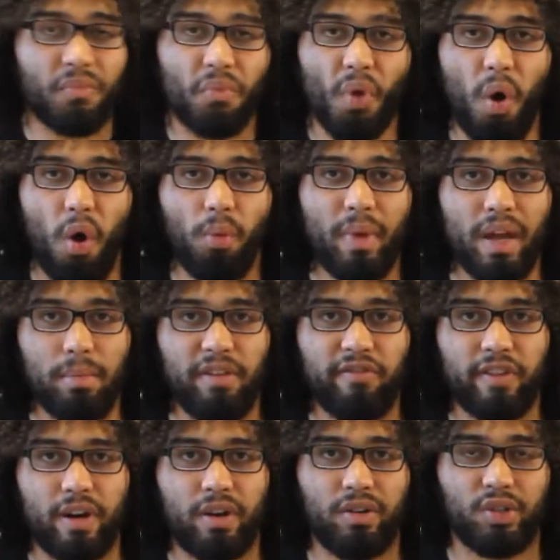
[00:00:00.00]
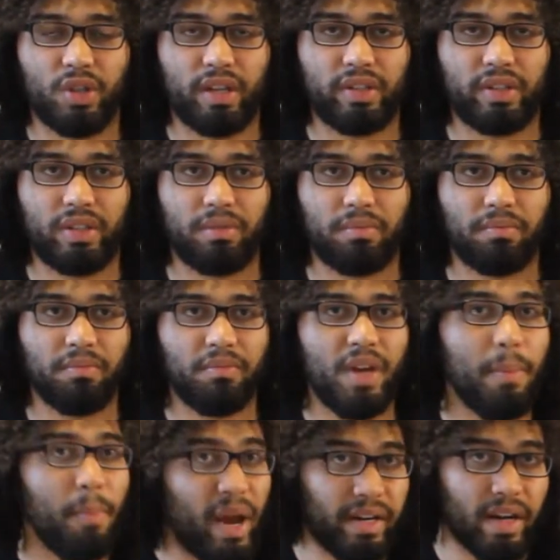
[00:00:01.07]
all may be fair and just.
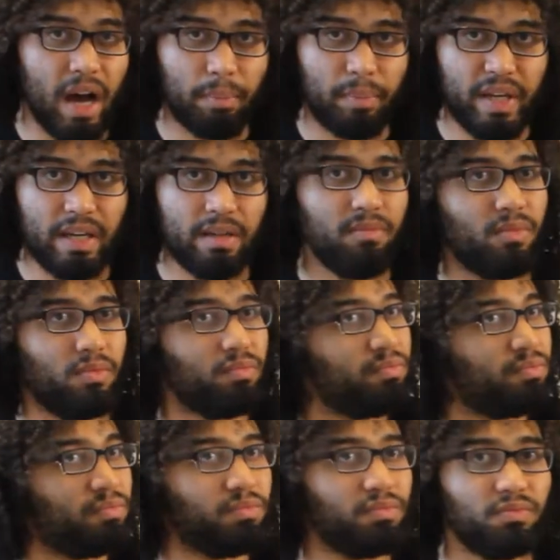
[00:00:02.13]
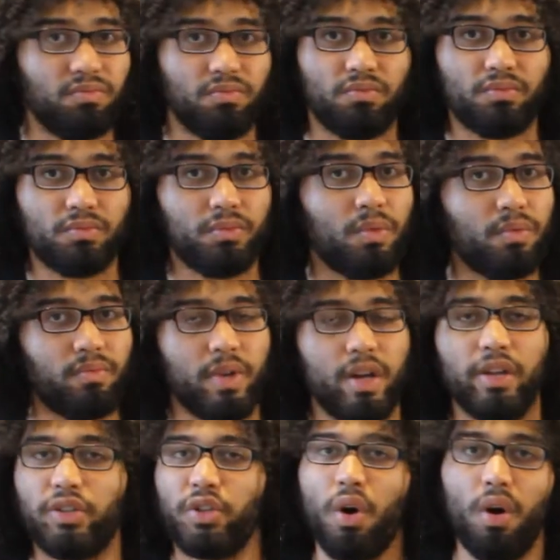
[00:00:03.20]
It may not be.
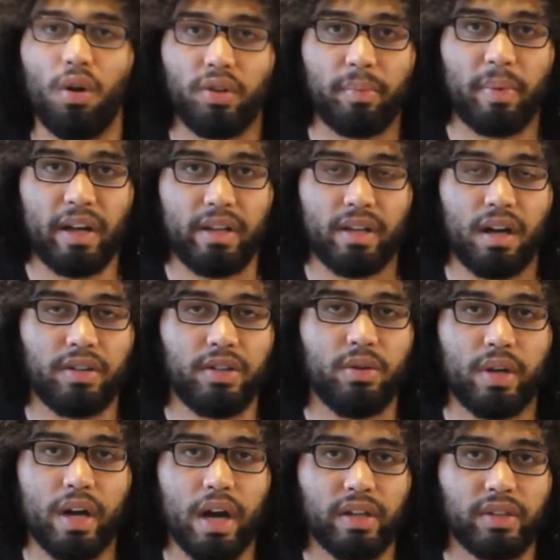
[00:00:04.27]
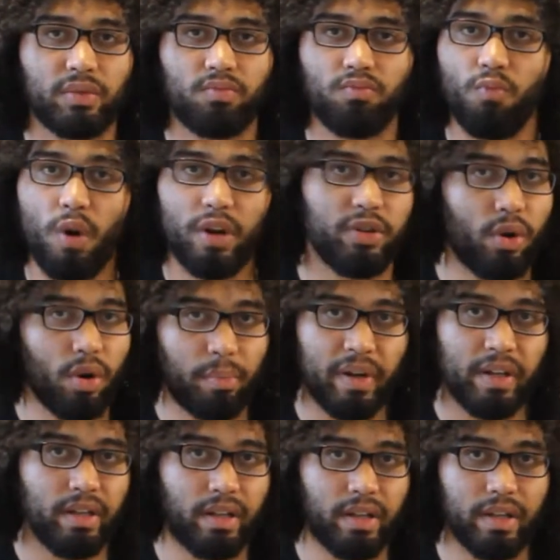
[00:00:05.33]
It's all depending on you guys, what your
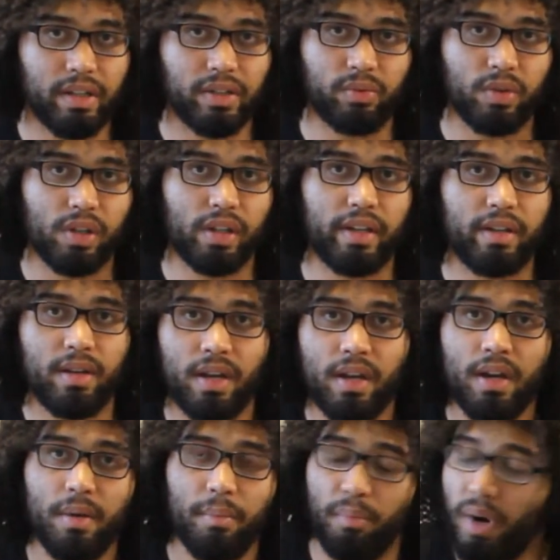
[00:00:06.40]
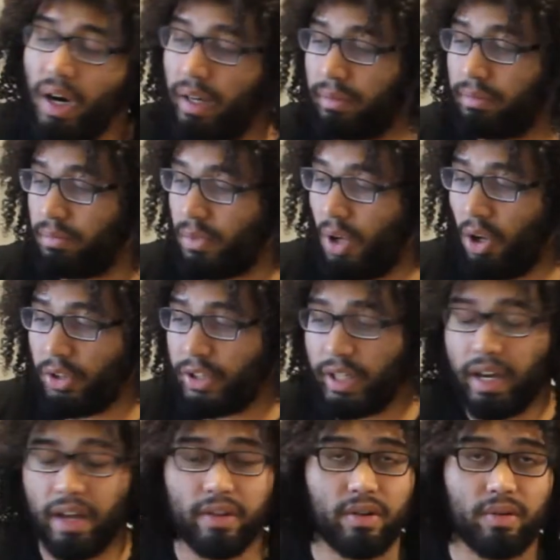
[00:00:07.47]
opinion is, really. But
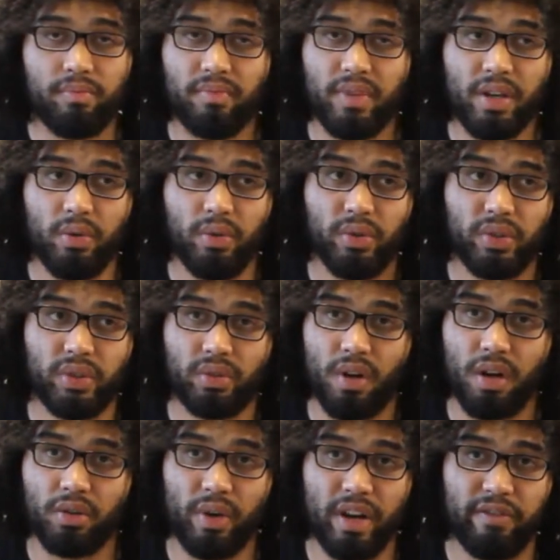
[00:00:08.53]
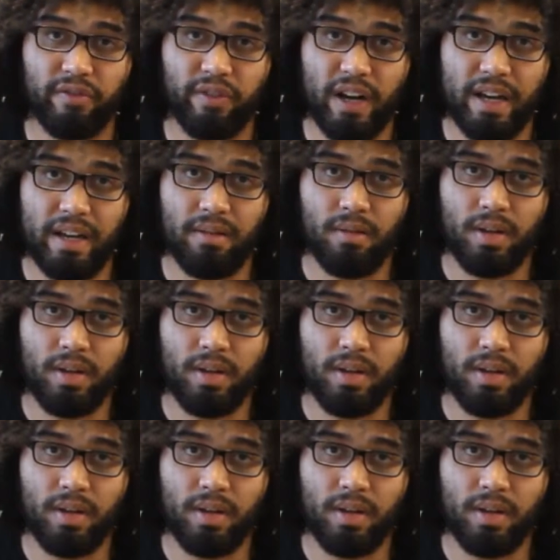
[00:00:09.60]
altogether, it was a great fight.